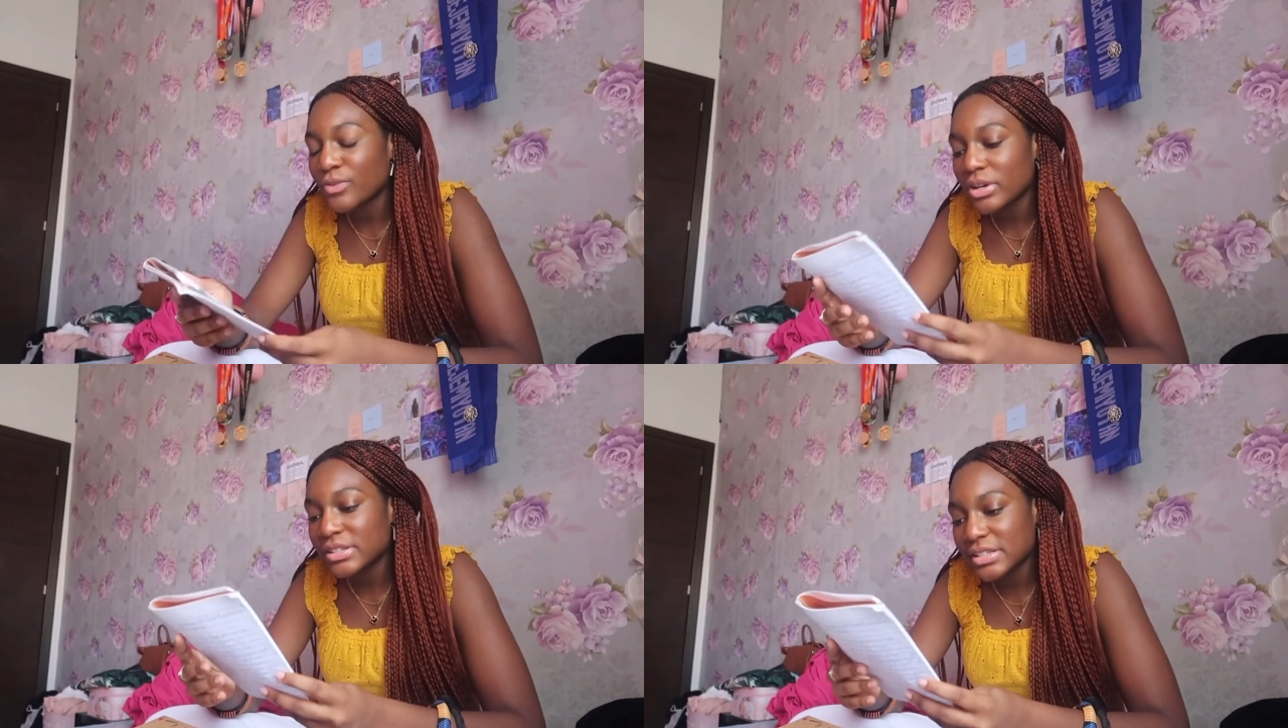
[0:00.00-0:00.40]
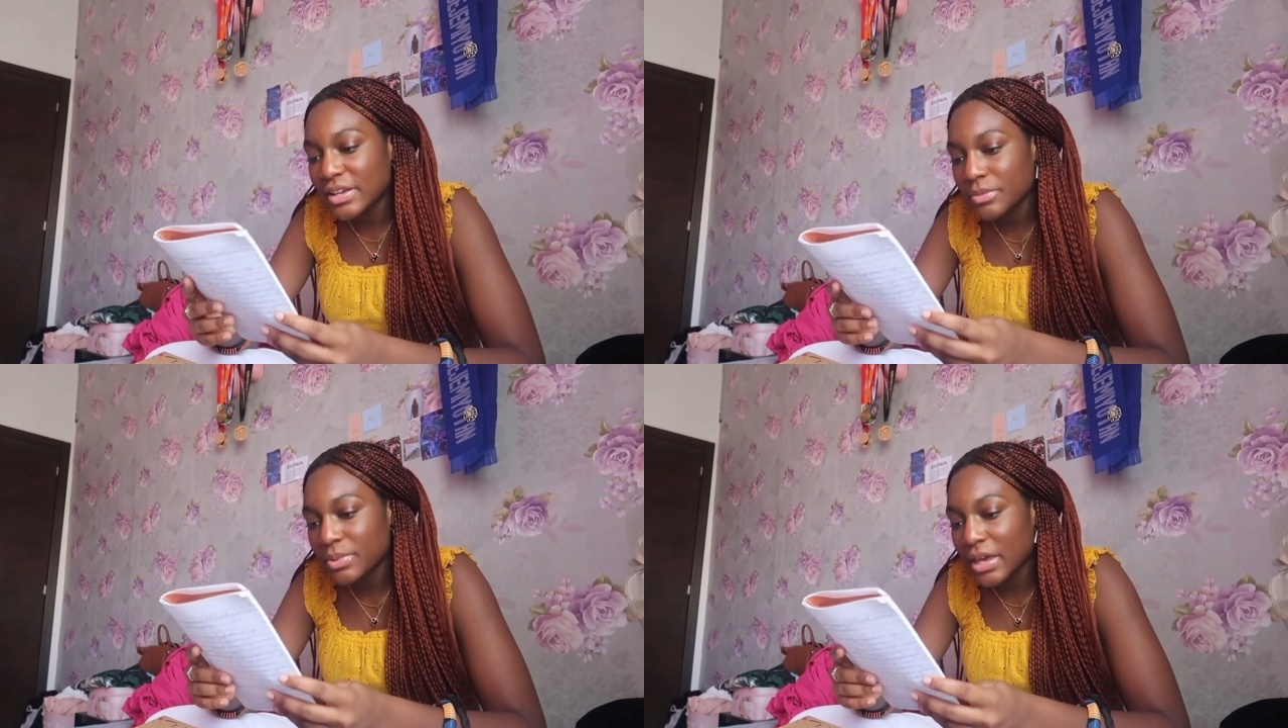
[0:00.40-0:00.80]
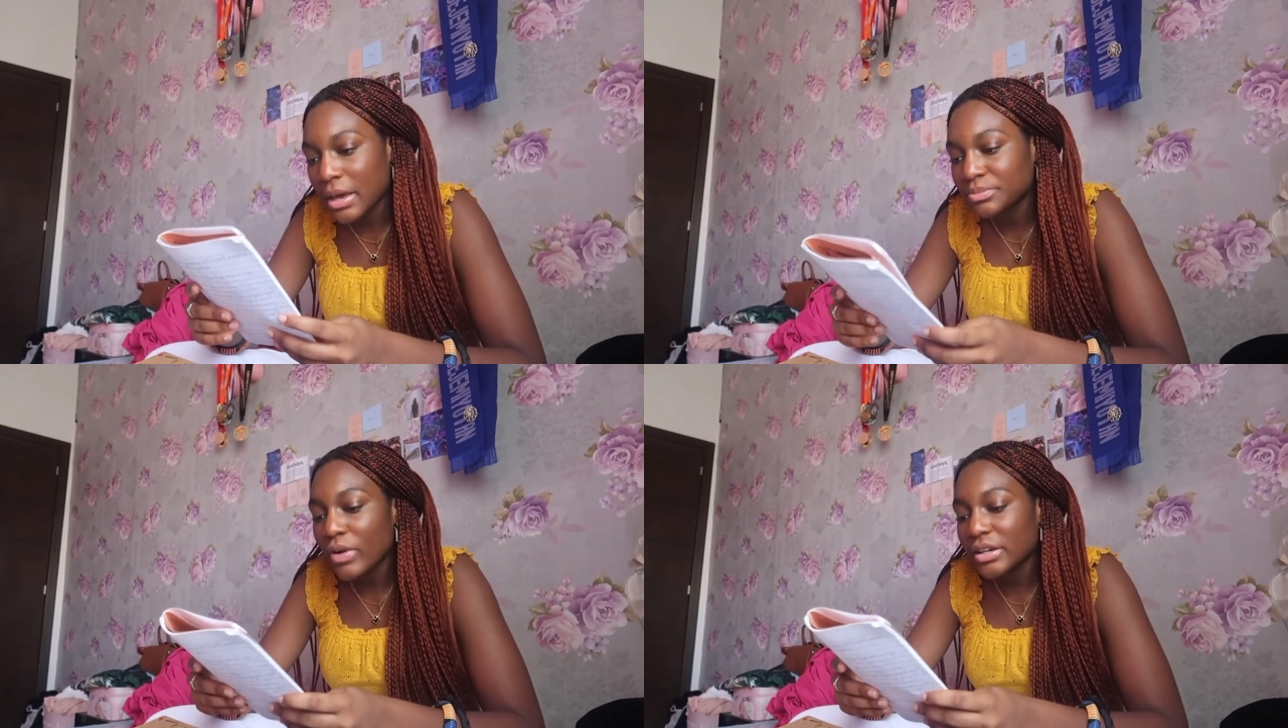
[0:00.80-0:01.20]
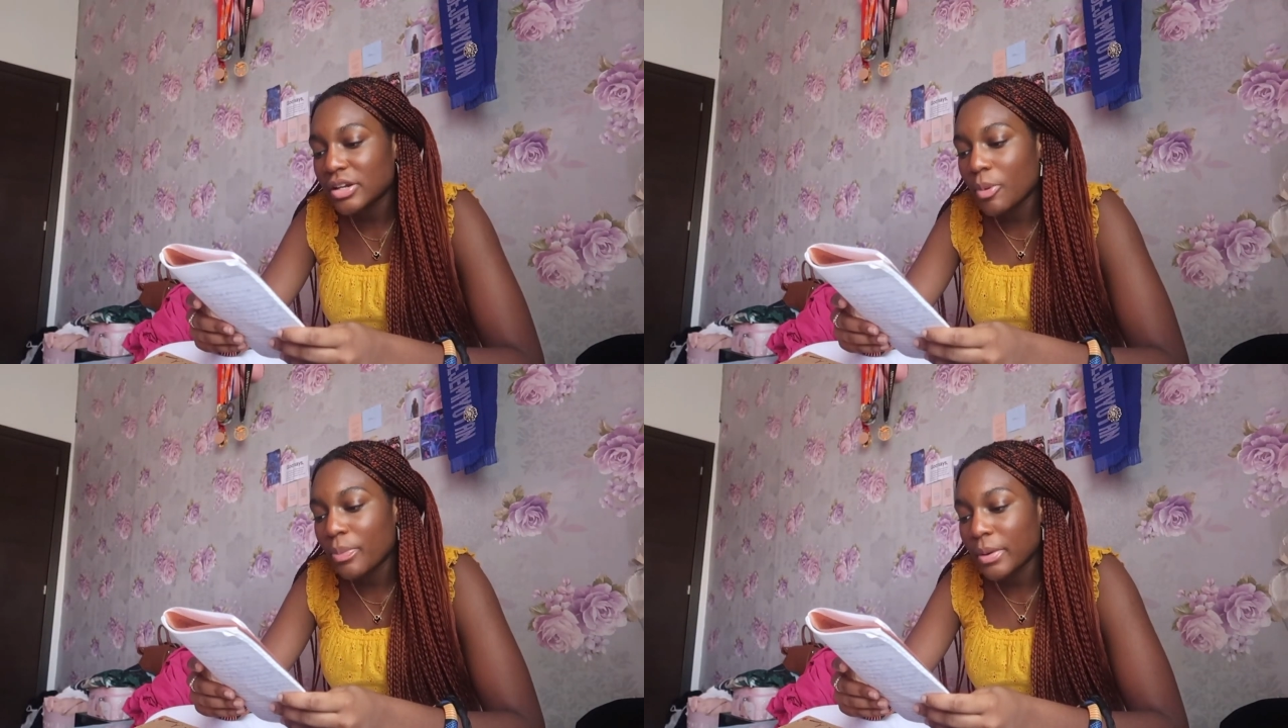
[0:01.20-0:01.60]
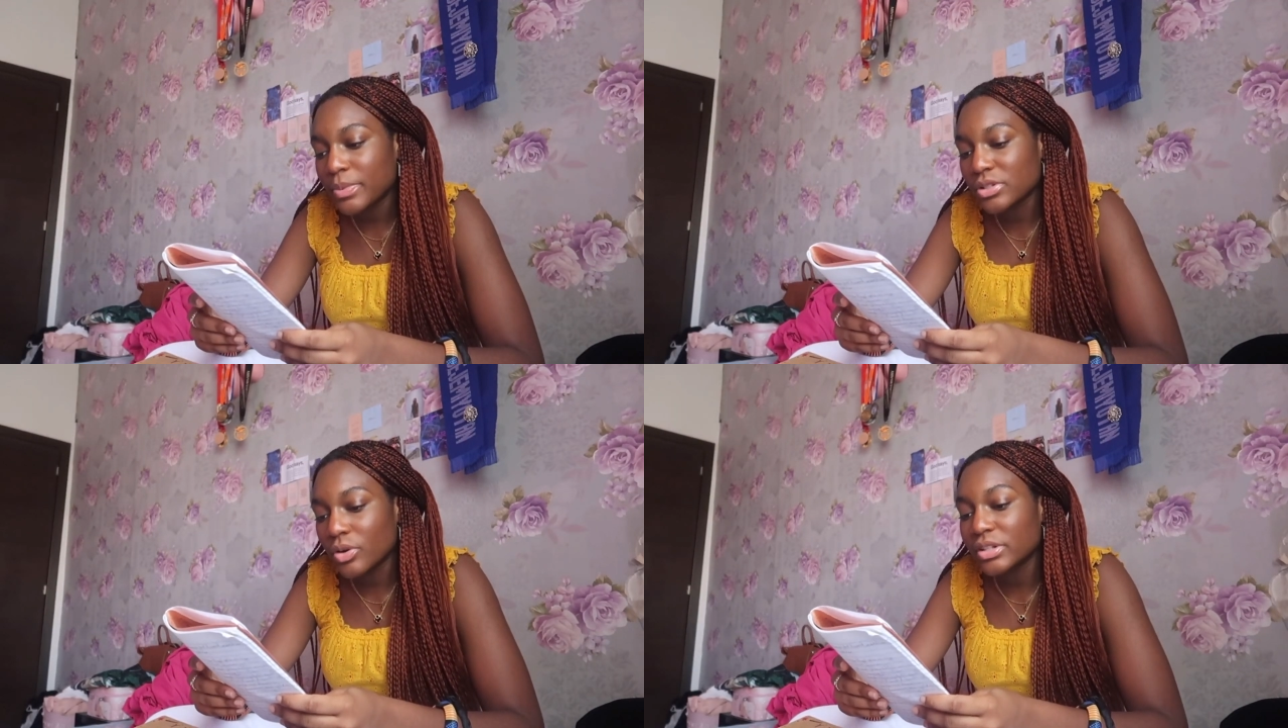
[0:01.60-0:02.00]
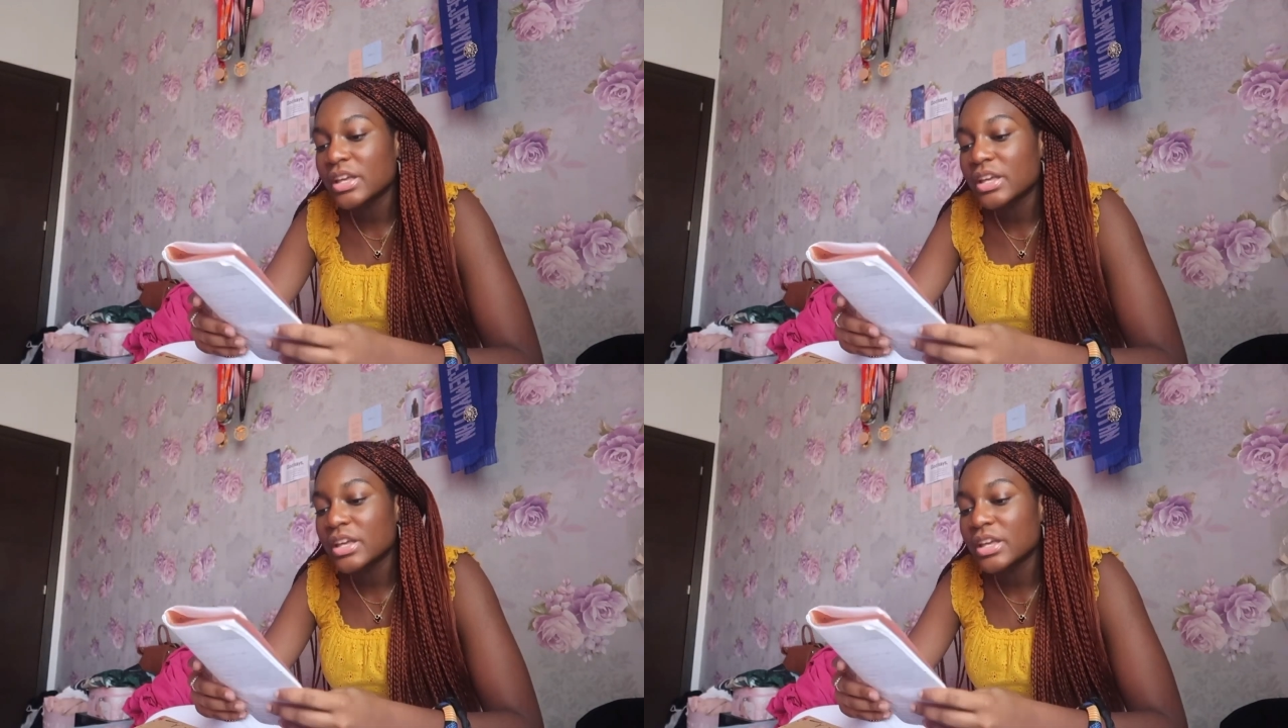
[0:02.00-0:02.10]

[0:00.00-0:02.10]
forward to 7 p.m. Right now, prep is going.